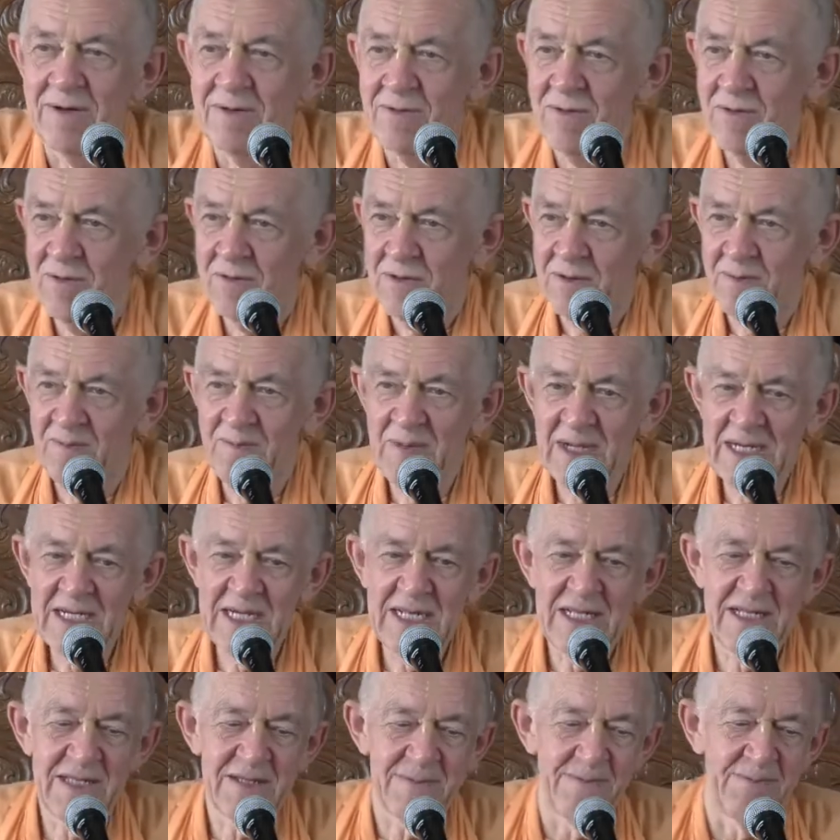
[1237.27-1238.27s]

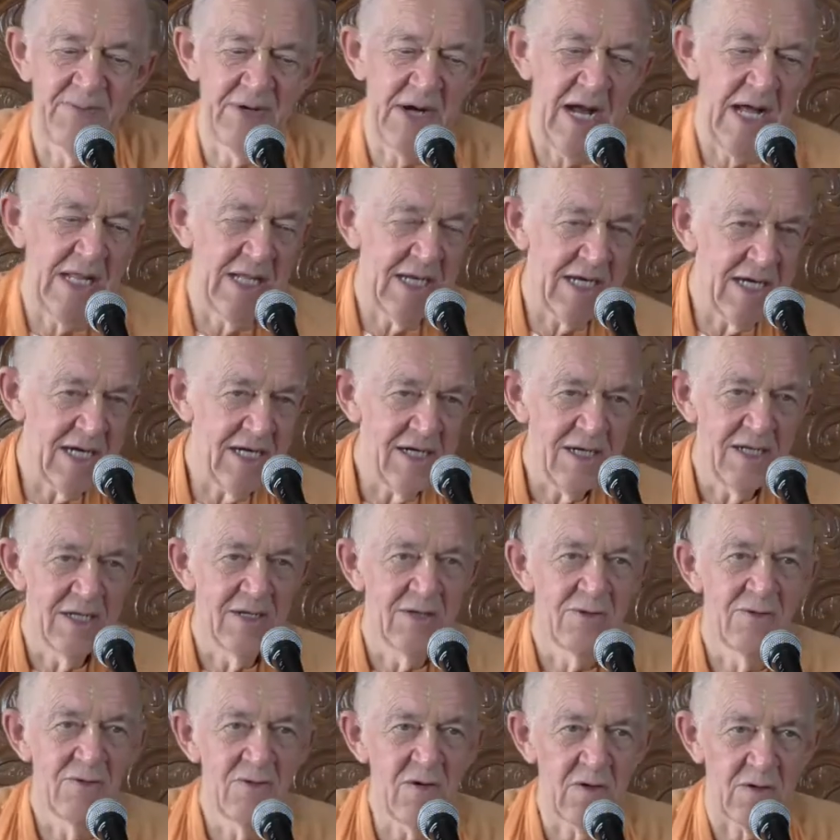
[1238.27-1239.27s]
Rukmini's brother,
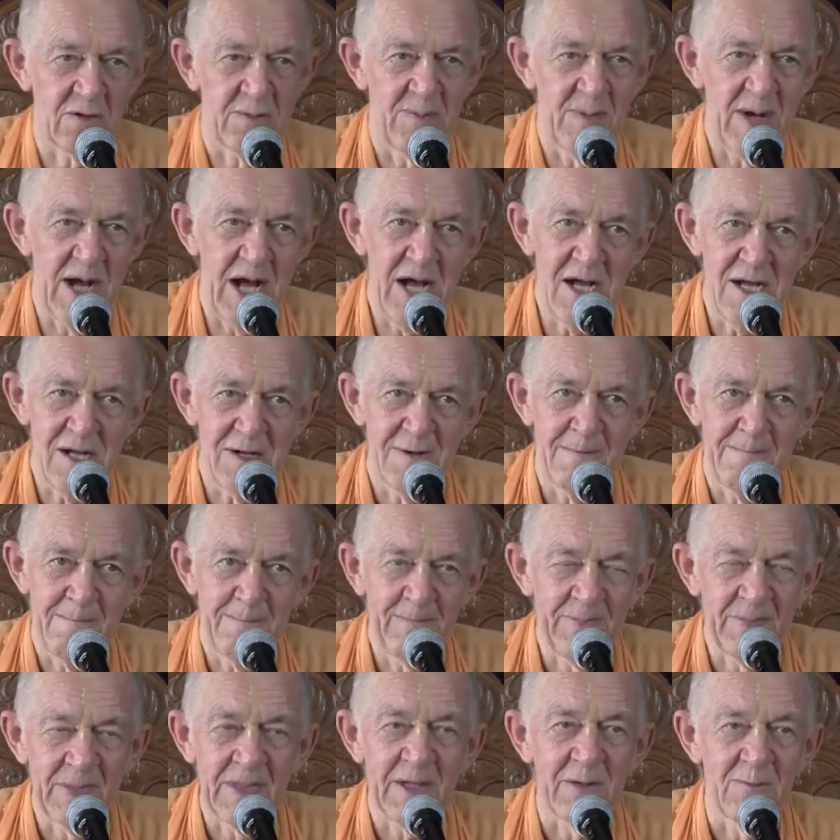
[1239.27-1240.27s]
Rukma,
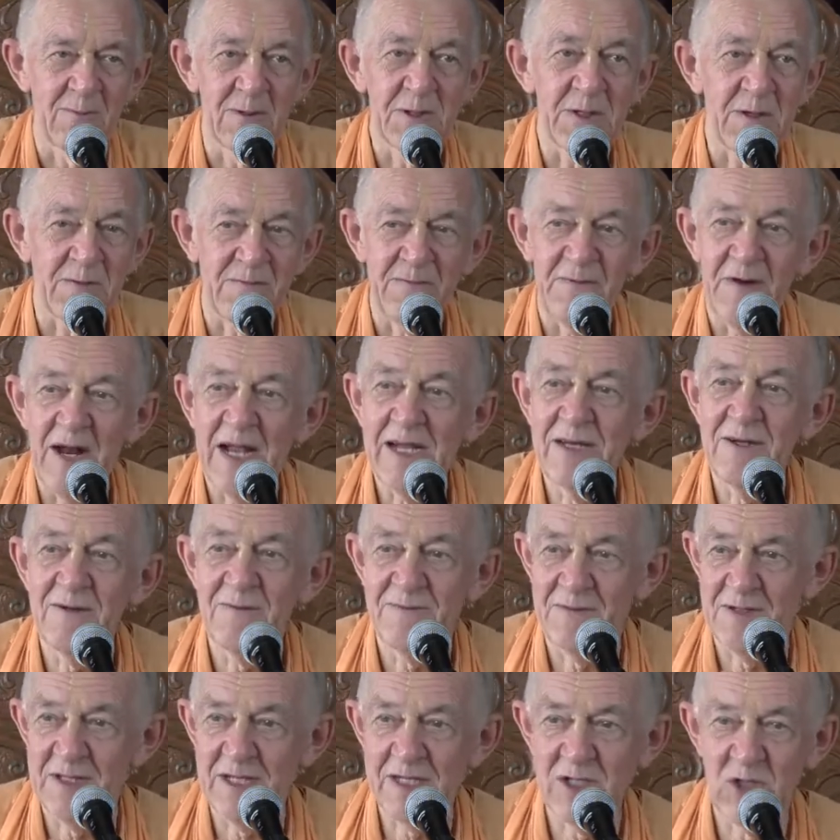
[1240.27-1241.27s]
was a friend
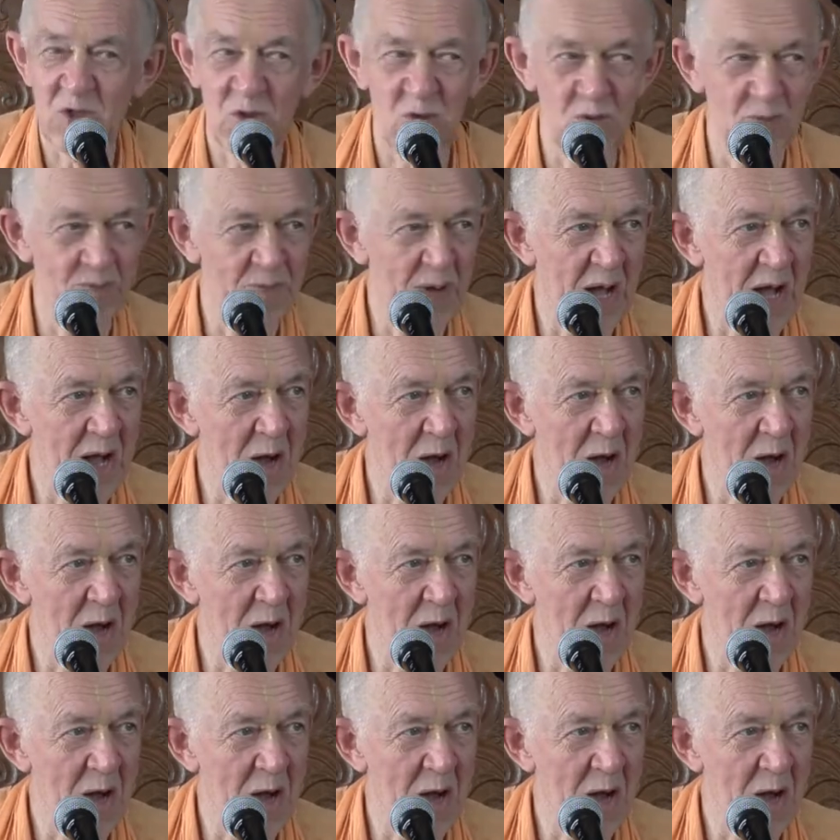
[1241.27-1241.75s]
of Sishu